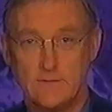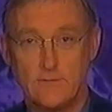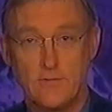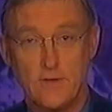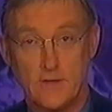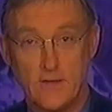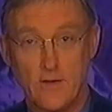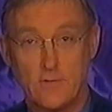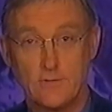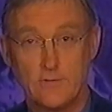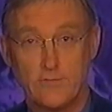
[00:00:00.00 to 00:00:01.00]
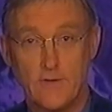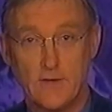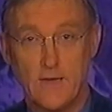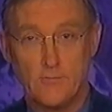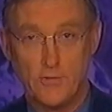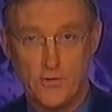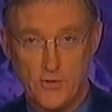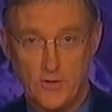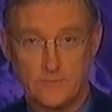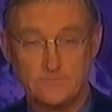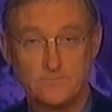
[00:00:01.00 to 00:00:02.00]
and theatregoers fell in love with
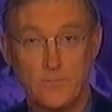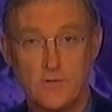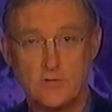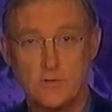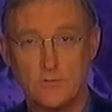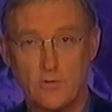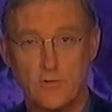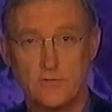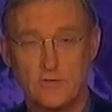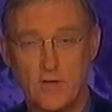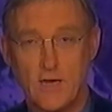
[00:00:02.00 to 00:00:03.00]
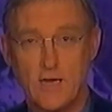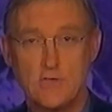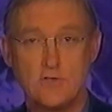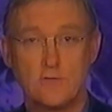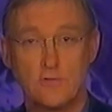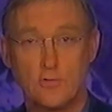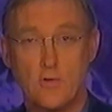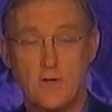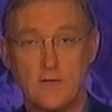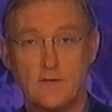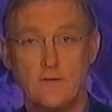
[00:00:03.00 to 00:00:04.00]
her, whether she was on stage,
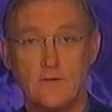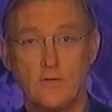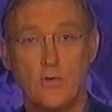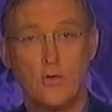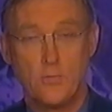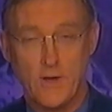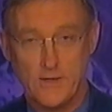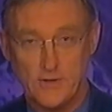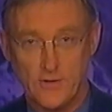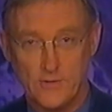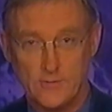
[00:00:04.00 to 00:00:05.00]
screen, or radio.